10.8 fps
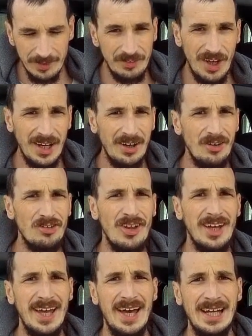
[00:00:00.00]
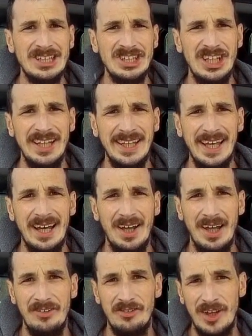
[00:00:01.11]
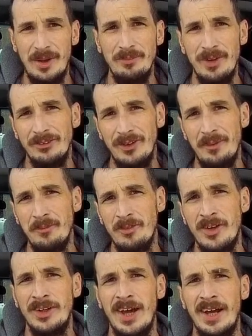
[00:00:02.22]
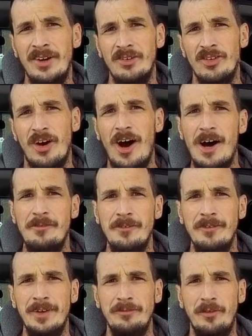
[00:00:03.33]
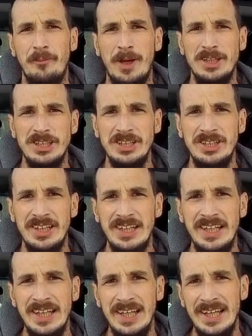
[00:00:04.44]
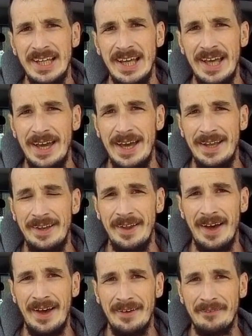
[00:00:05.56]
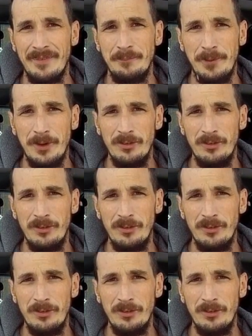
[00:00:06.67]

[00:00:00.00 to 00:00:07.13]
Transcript: tires, I actually I saved the rims and tires off of it for my GT, and put